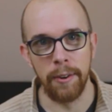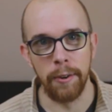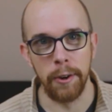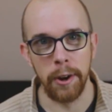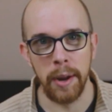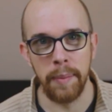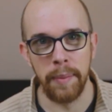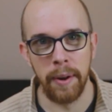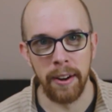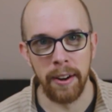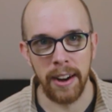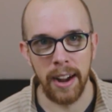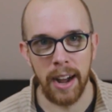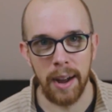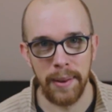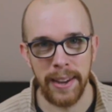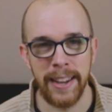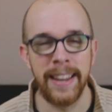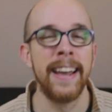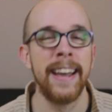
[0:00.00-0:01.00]
Haruki
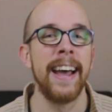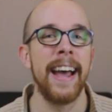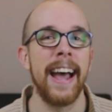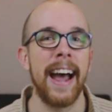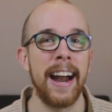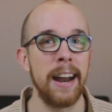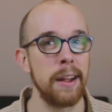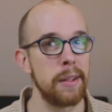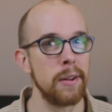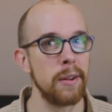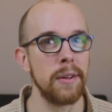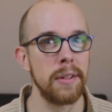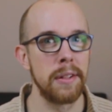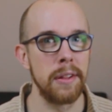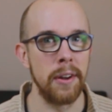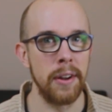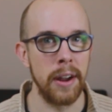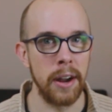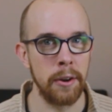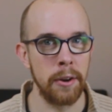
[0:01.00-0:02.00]
Murakami. And it's
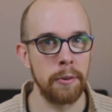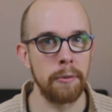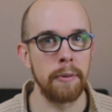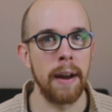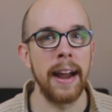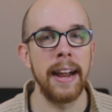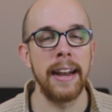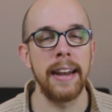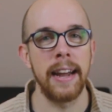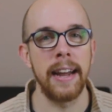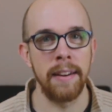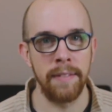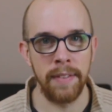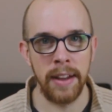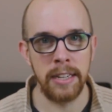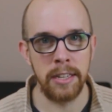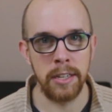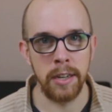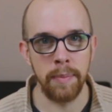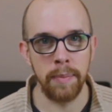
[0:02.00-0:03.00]
also a great
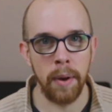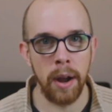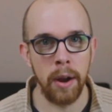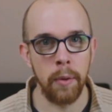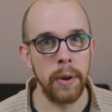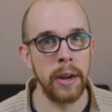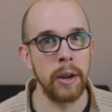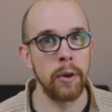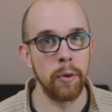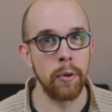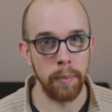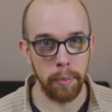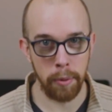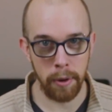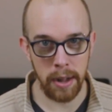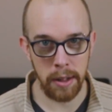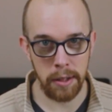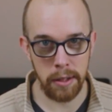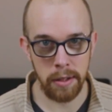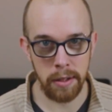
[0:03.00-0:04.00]
adventure by Winghorn
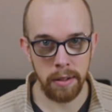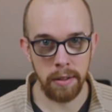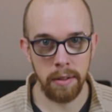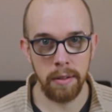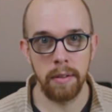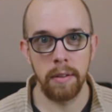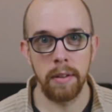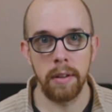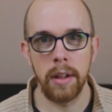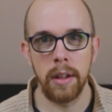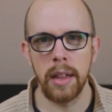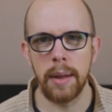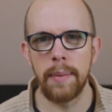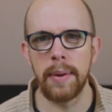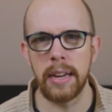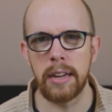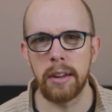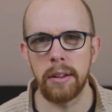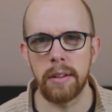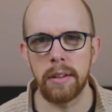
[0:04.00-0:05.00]
Press.
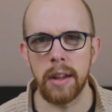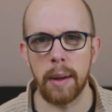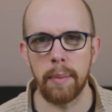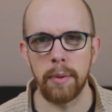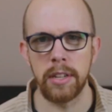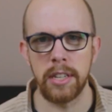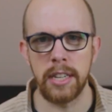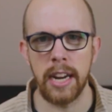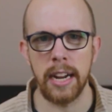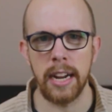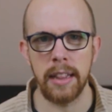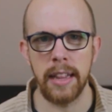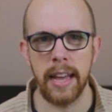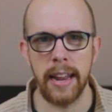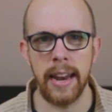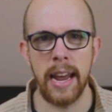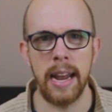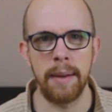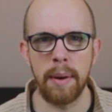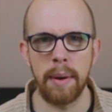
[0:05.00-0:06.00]
Let me just double check
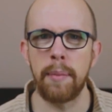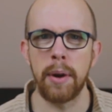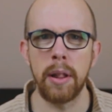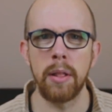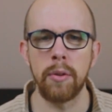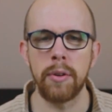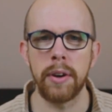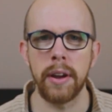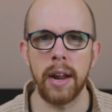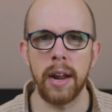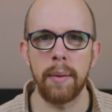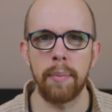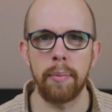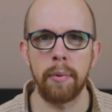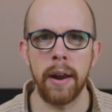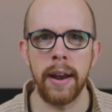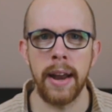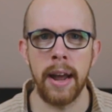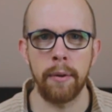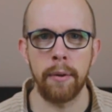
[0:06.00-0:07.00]
their name. I'm going to look it
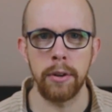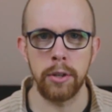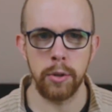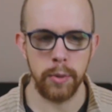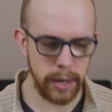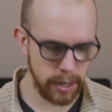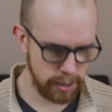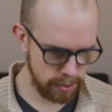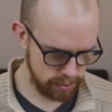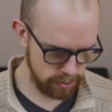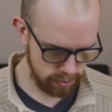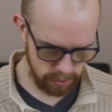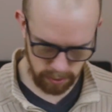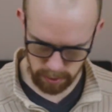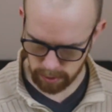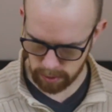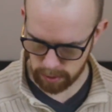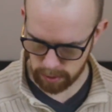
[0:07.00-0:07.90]
up right now on Twitter.